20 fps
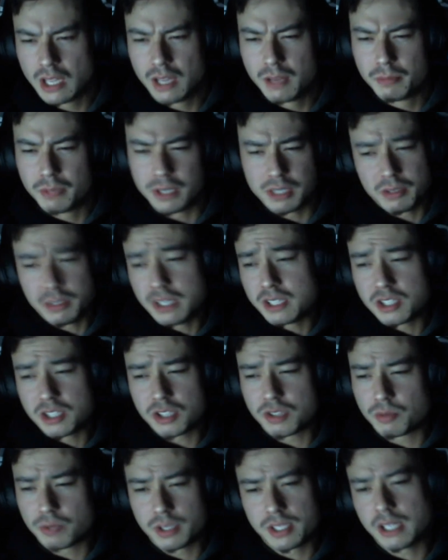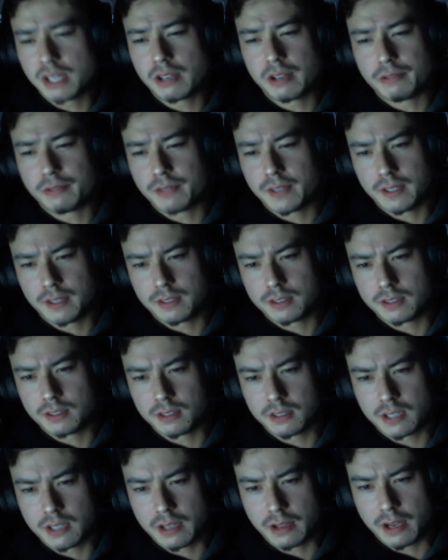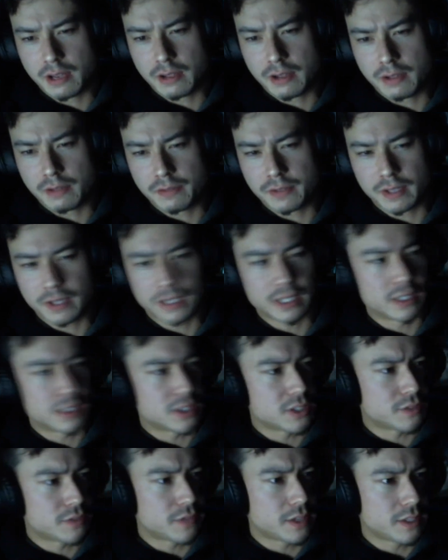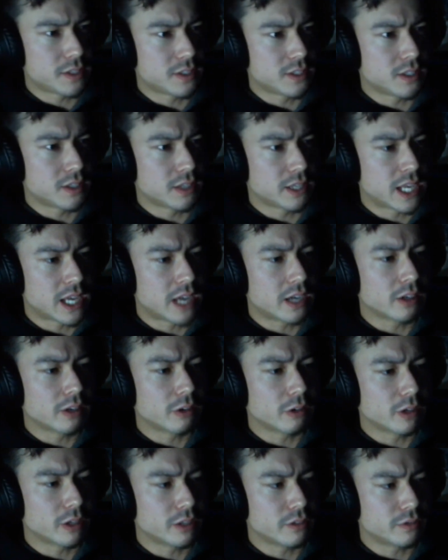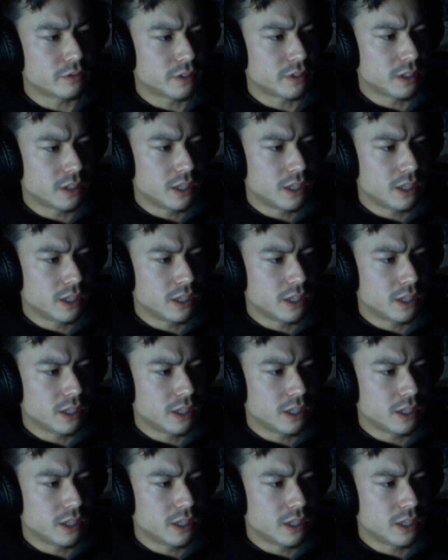but it, it just was how I felt. I, I, I felt like it just fell into the category of